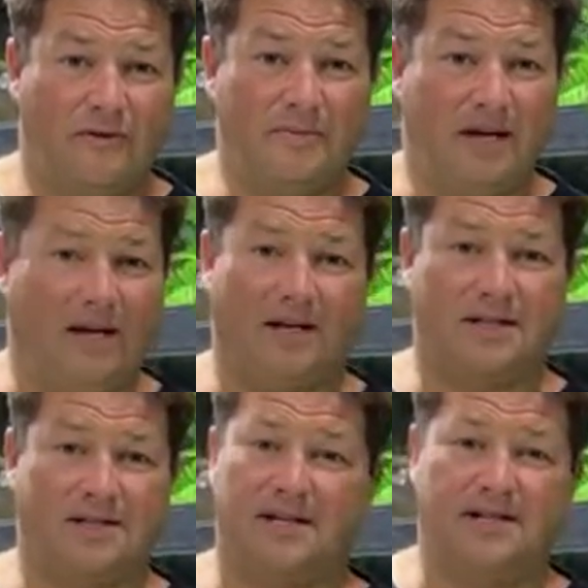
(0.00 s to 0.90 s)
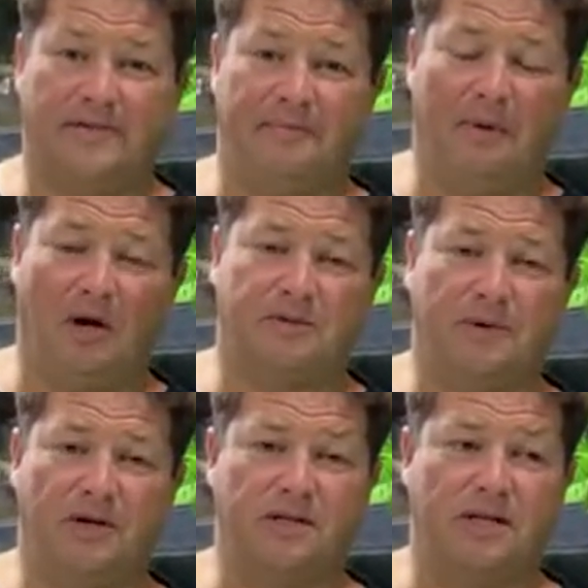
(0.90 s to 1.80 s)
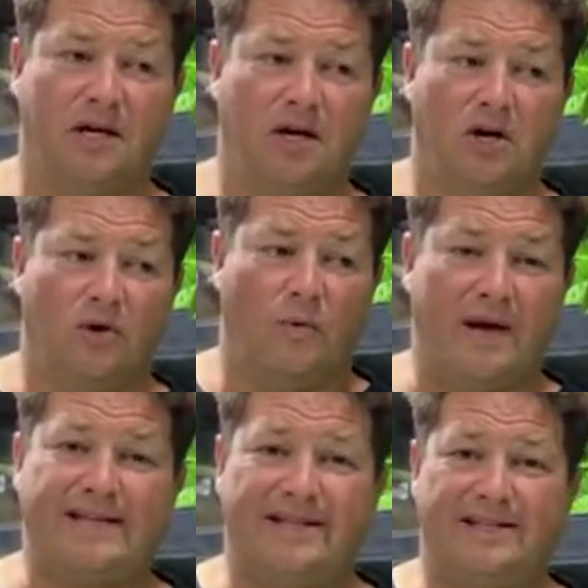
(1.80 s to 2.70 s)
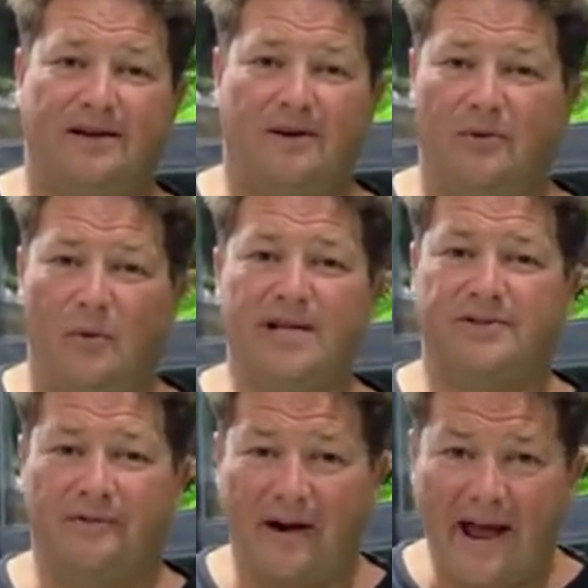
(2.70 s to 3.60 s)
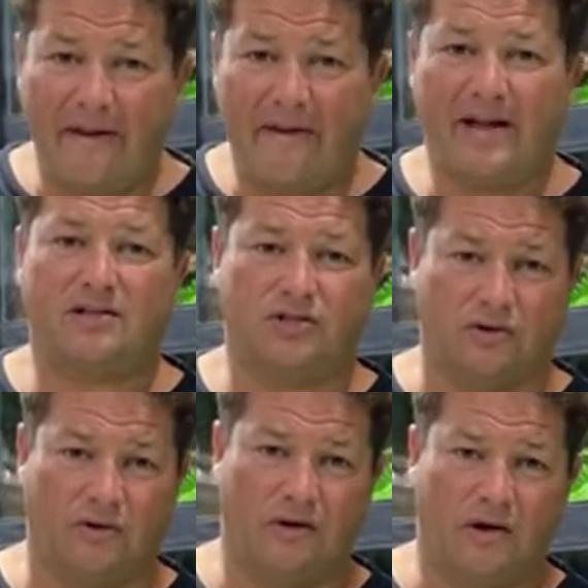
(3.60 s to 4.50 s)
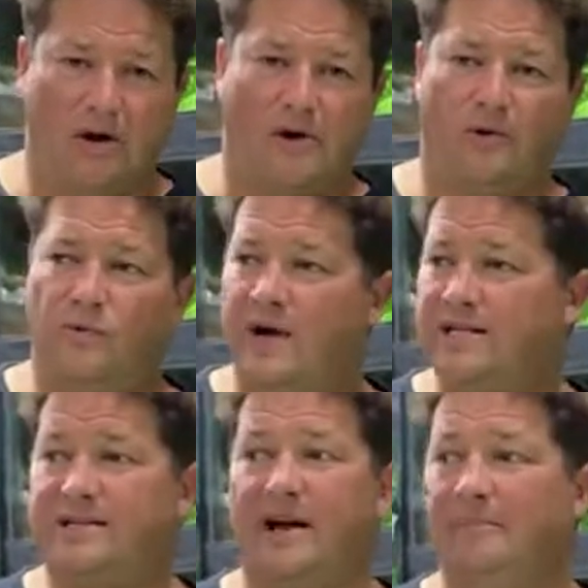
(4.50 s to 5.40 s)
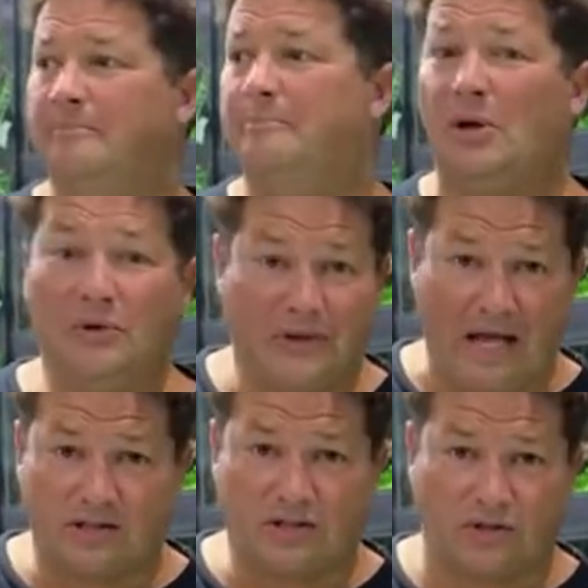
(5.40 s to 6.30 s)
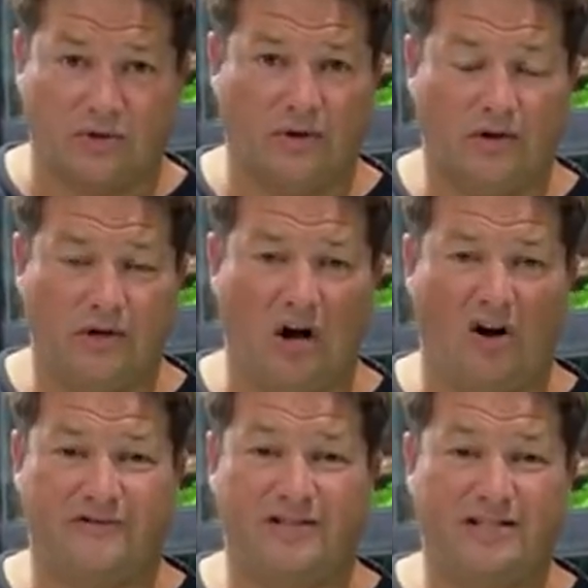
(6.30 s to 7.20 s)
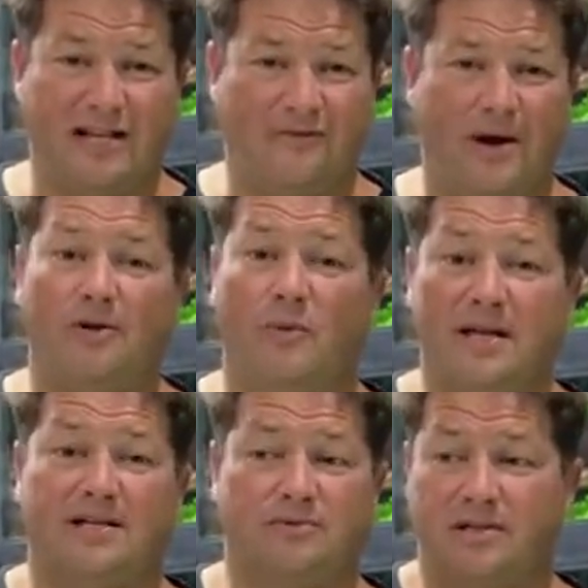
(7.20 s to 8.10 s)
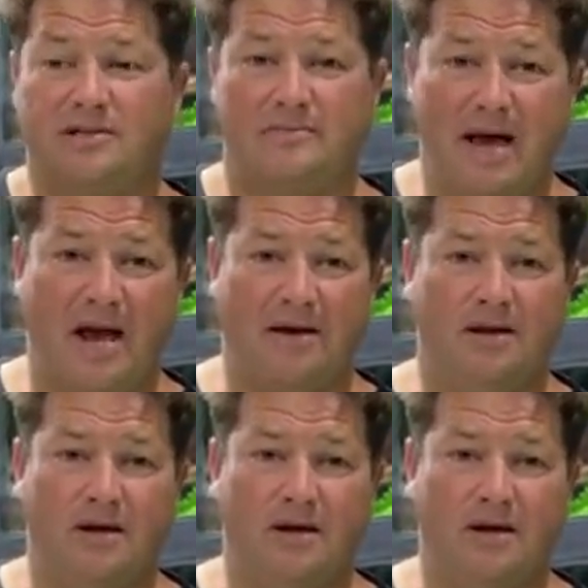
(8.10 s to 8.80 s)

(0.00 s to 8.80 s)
For me, it just ticked every box, because Wes ran that zoo. Wes helped build that zoo. You know, after Steve went, Wes was the man